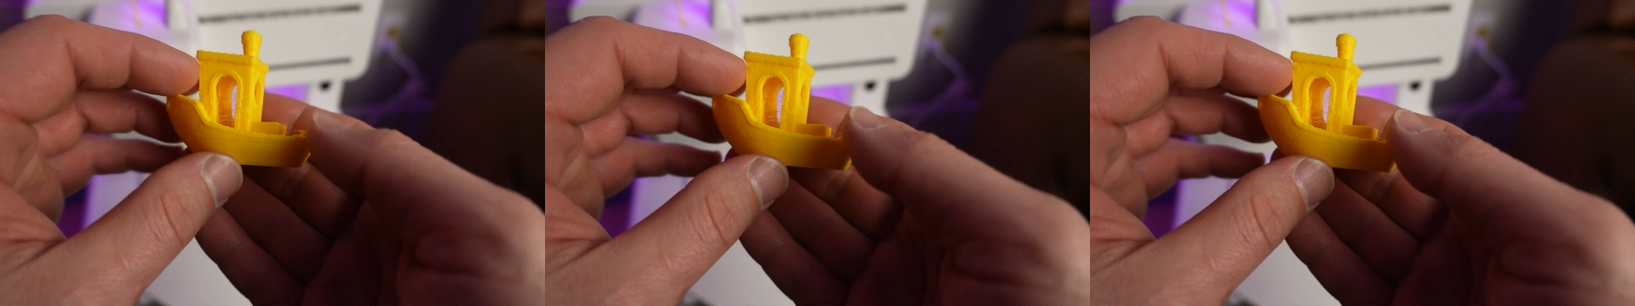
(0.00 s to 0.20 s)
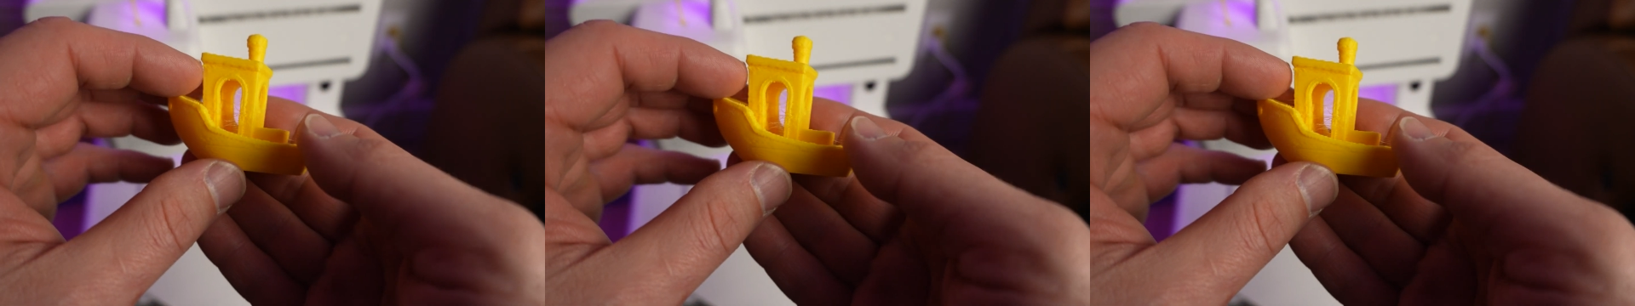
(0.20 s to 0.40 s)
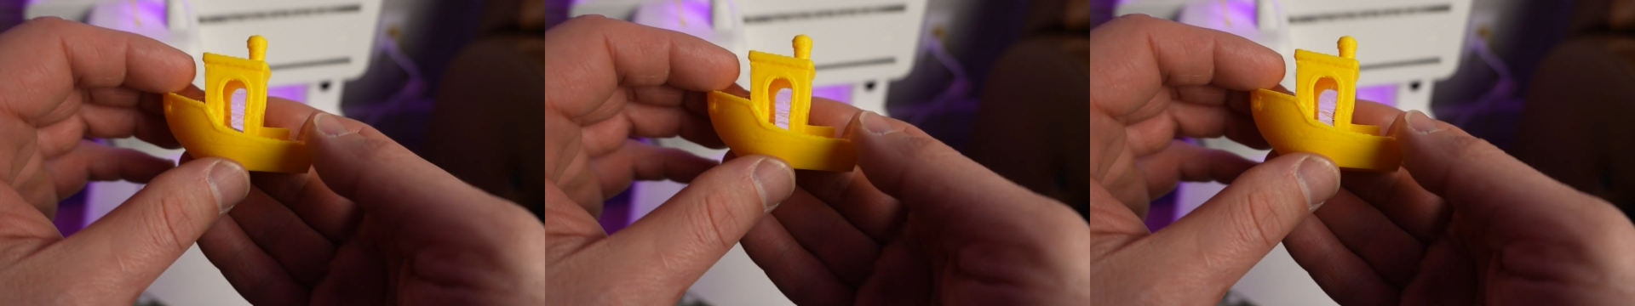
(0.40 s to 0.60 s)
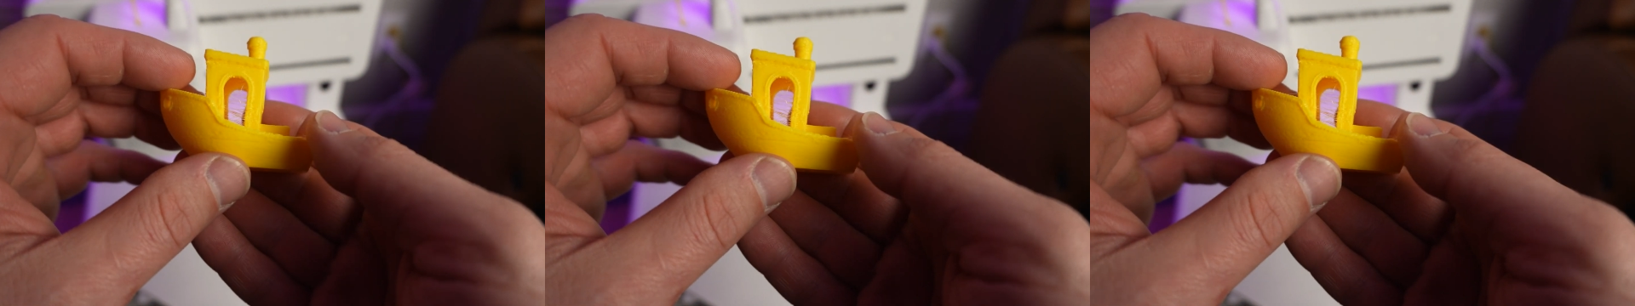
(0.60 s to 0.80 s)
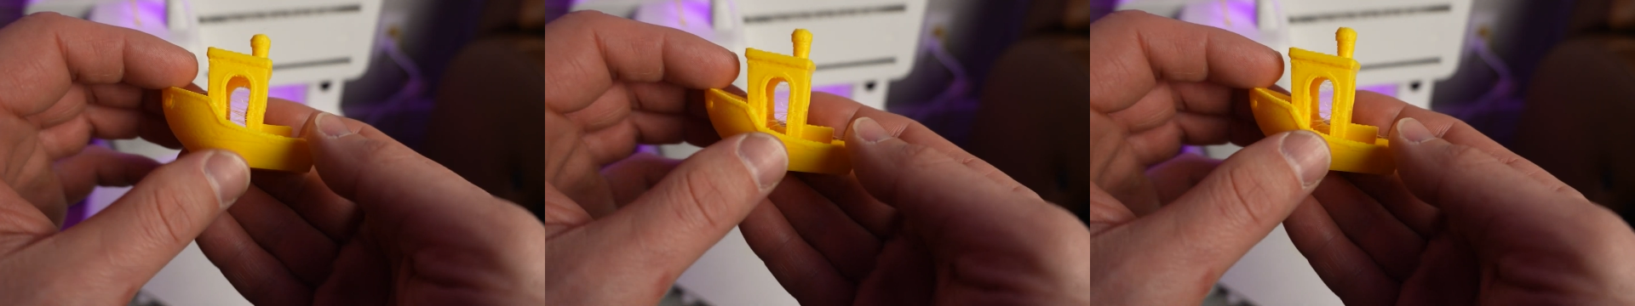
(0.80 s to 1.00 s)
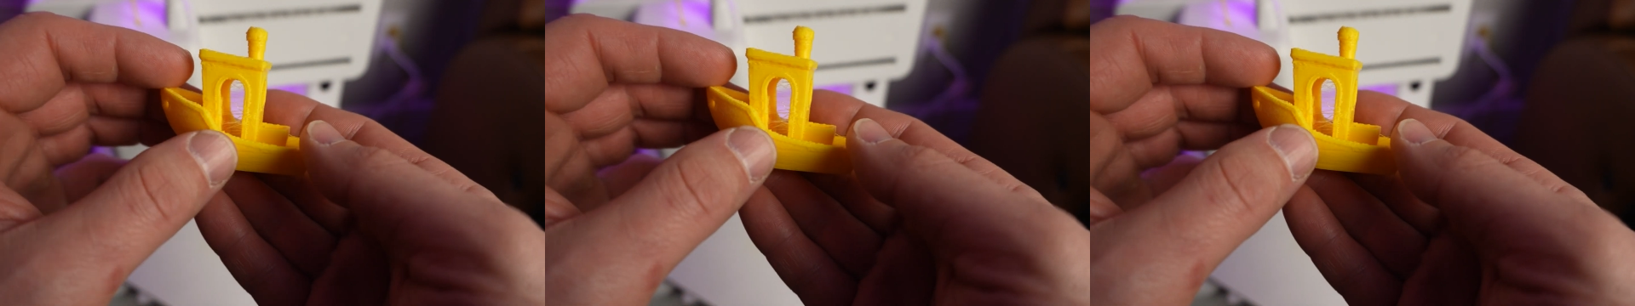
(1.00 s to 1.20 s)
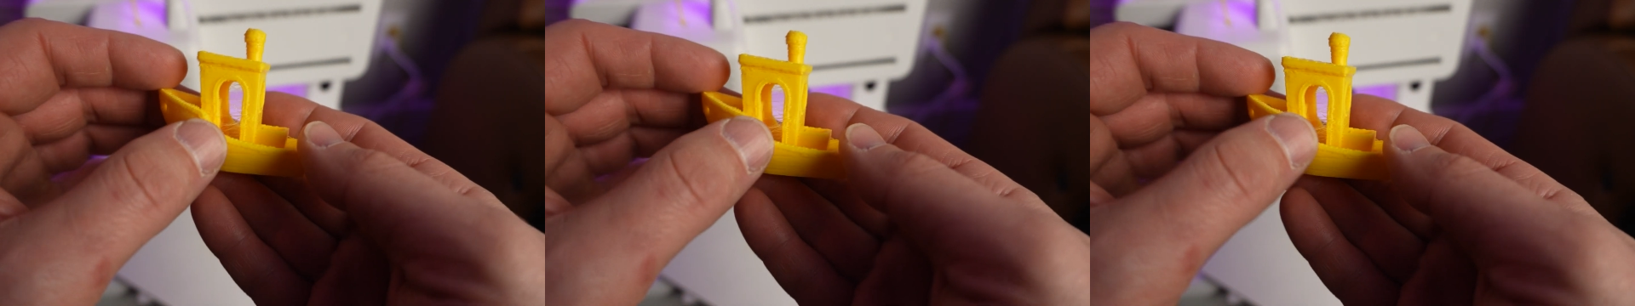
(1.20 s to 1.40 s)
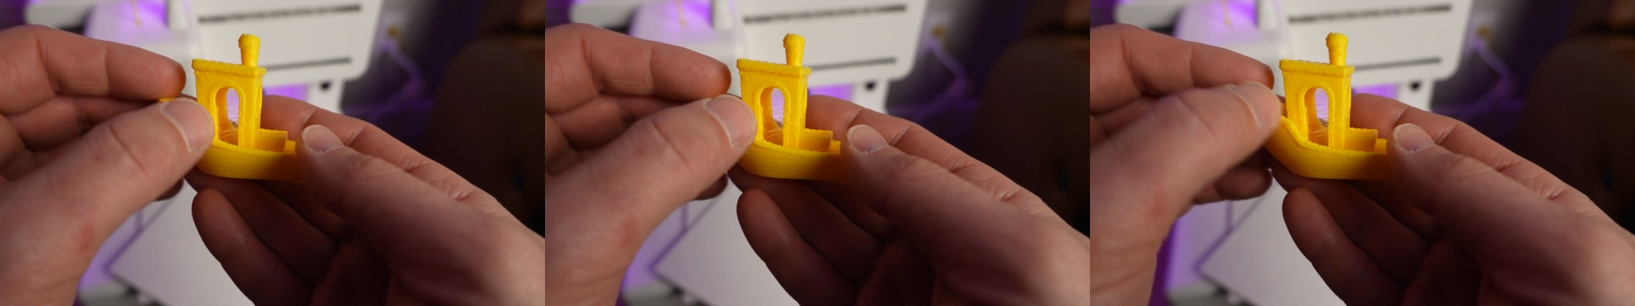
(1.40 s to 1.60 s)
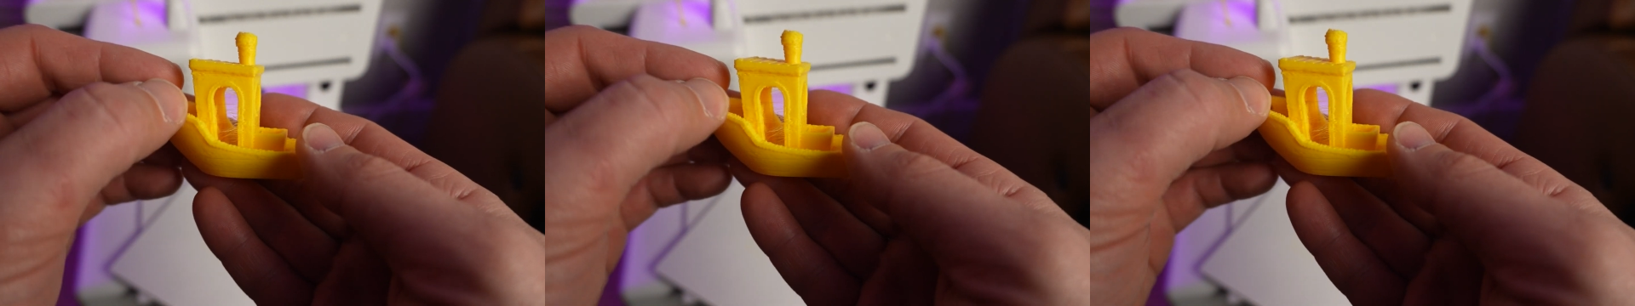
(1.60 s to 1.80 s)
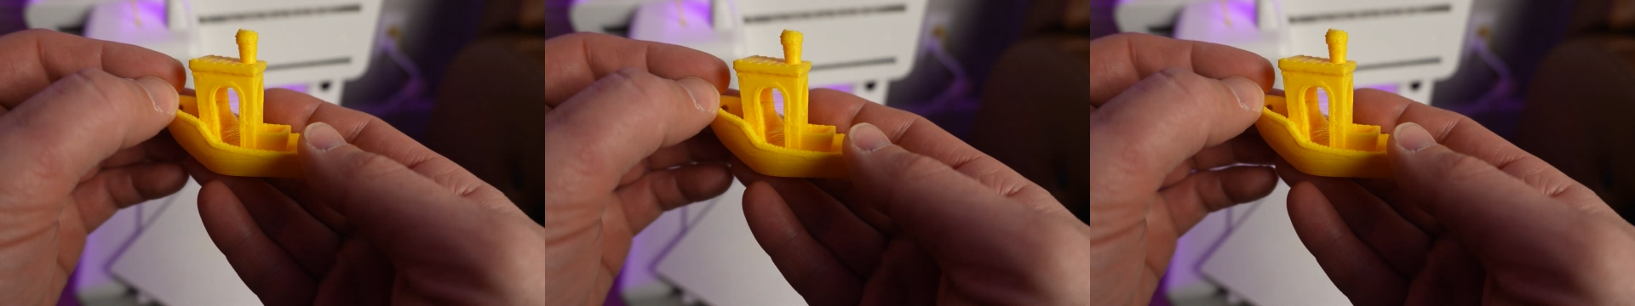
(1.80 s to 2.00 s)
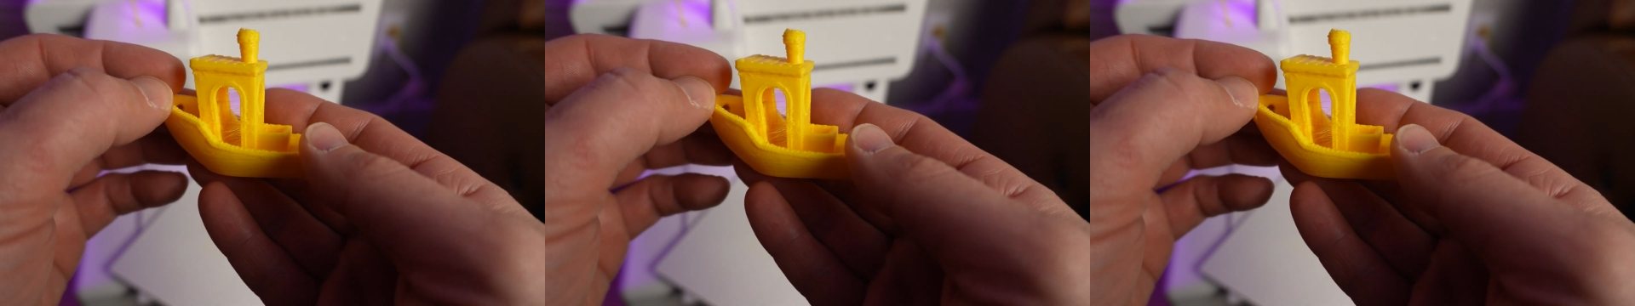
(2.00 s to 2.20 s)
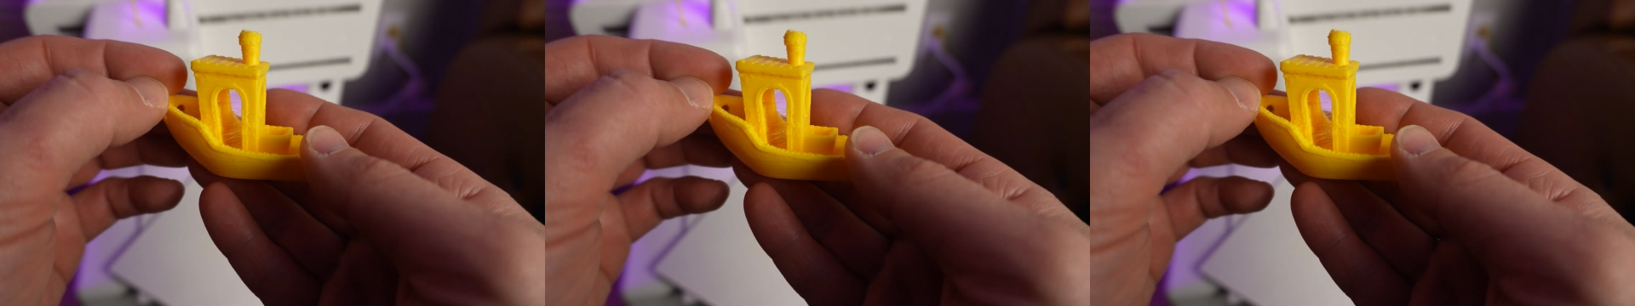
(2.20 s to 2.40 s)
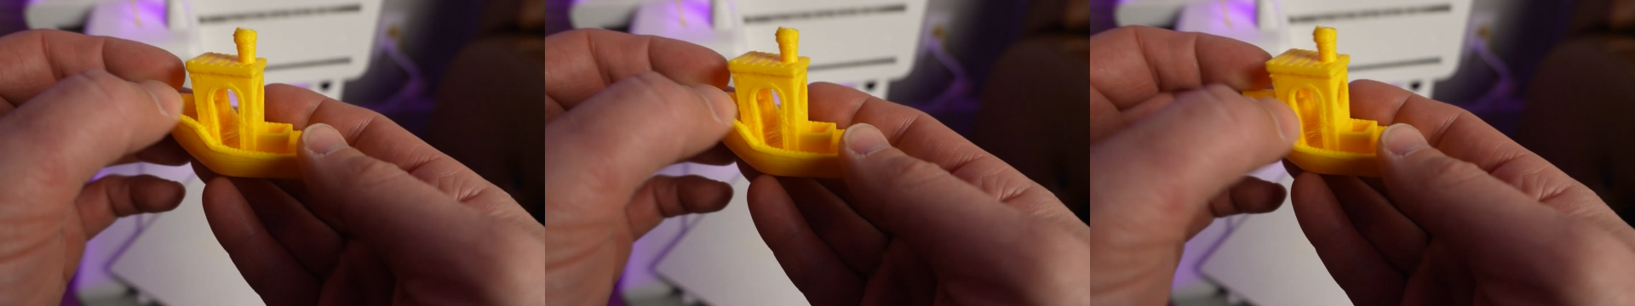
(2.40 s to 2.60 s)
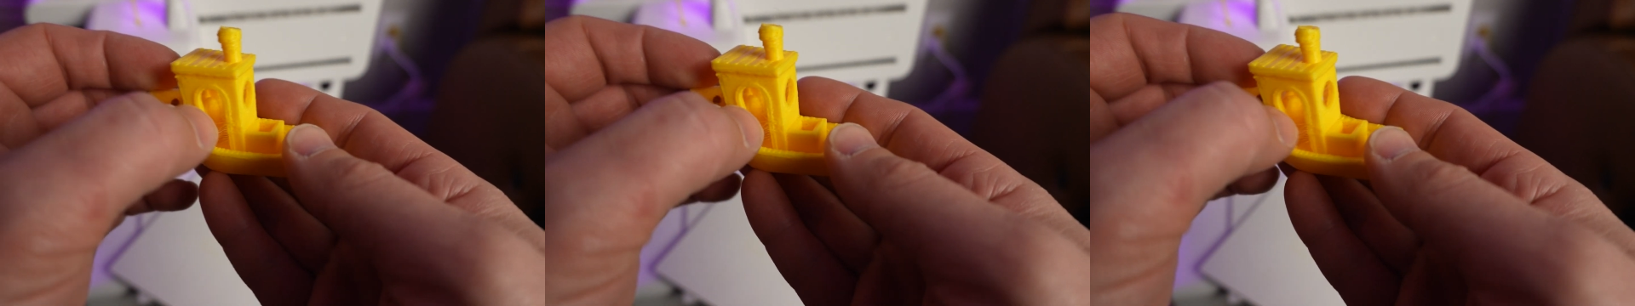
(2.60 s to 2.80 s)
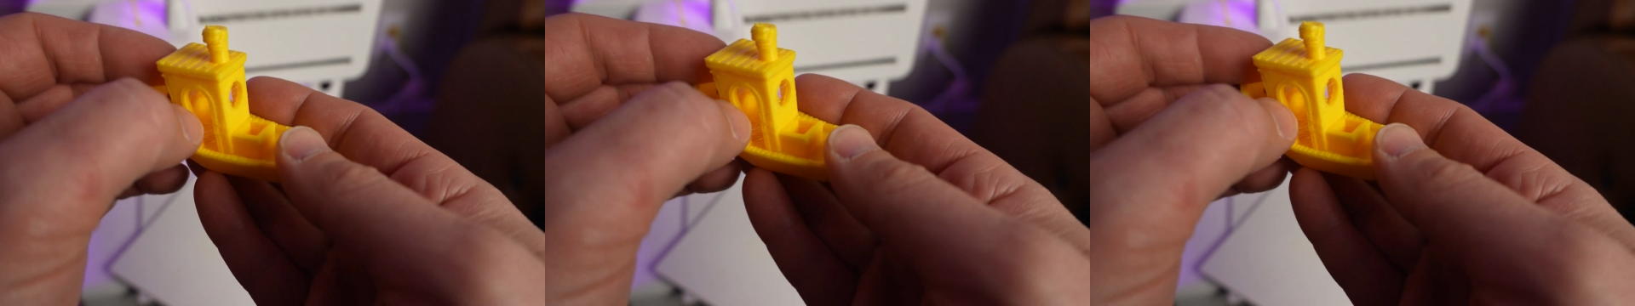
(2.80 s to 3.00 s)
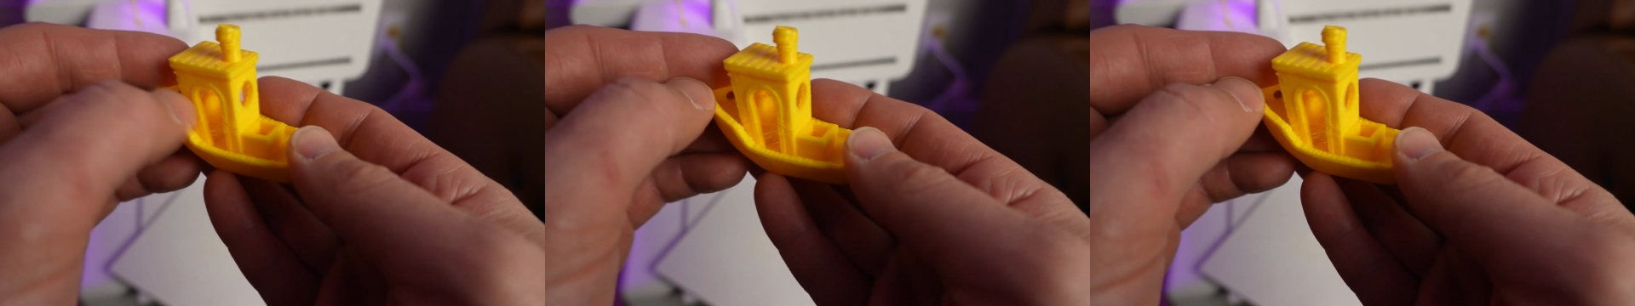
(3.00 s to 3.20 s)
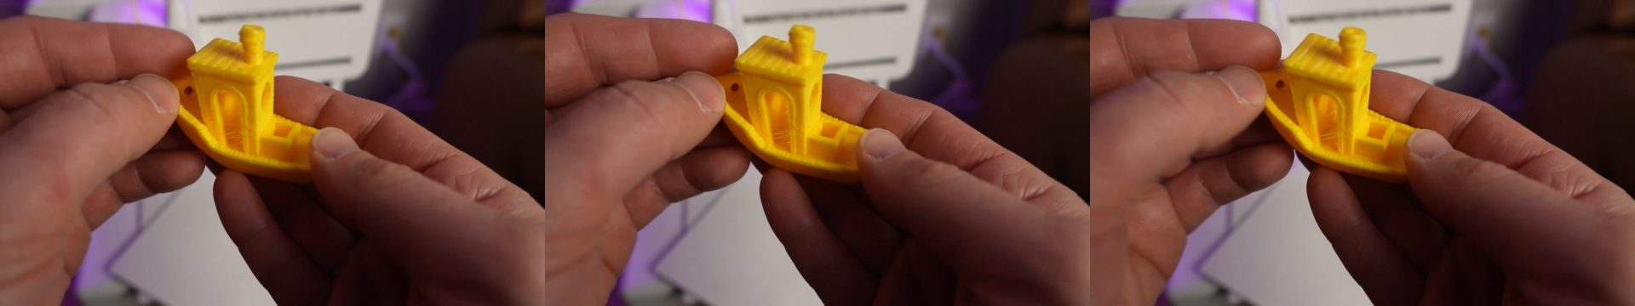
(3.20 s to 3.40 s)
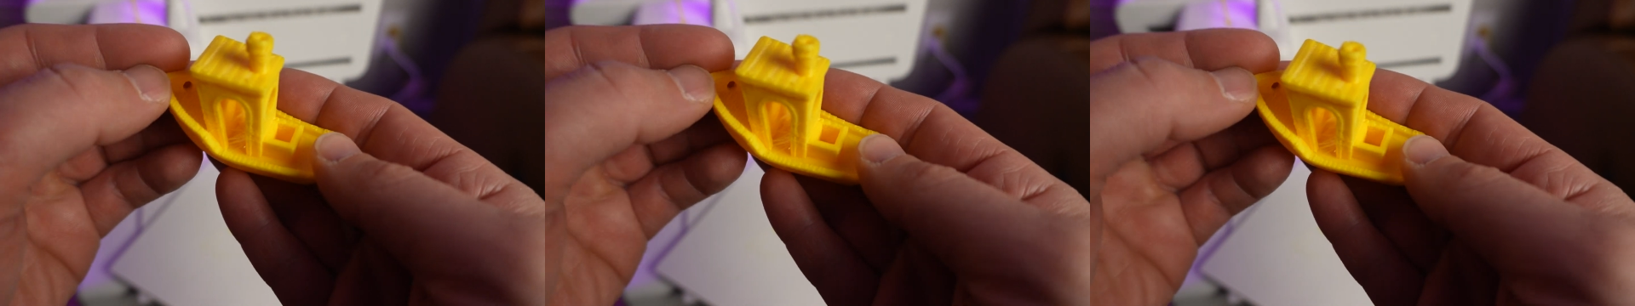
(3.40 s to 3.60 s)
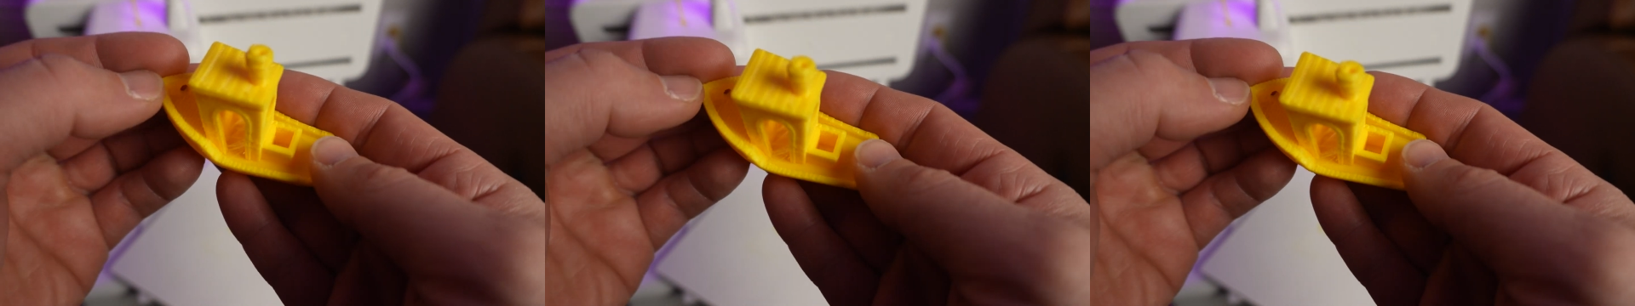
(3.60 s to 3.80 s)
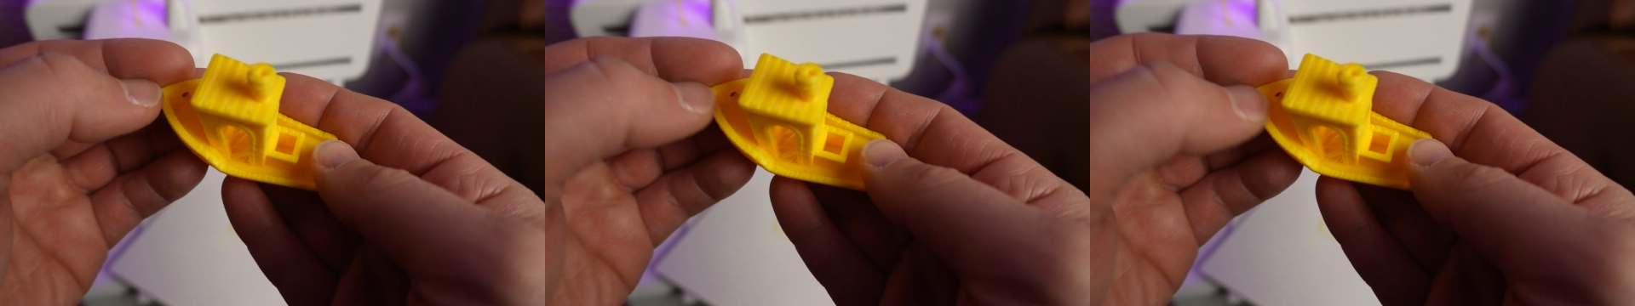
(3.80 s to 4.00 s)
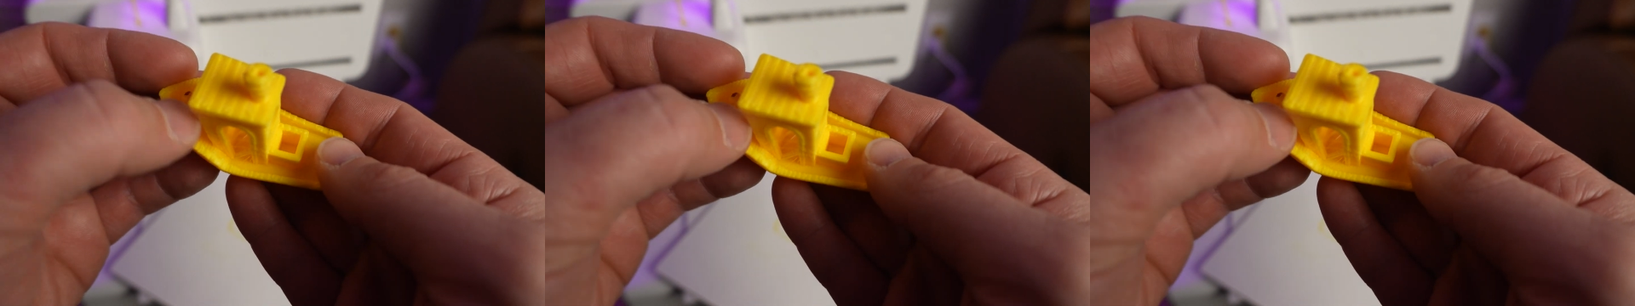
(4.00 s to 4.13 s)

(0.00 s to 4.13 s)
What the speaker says: No face is visible, so there are no lips to read.